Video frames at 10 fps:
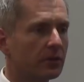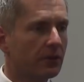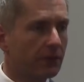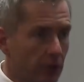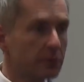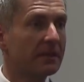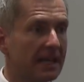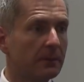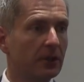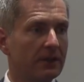the, first
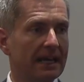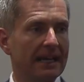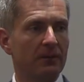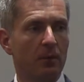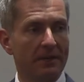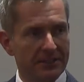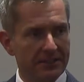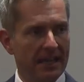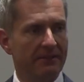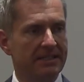planet we look at where we
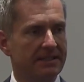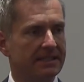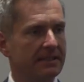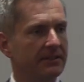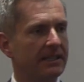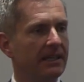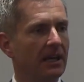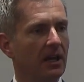actually have the sensitivity,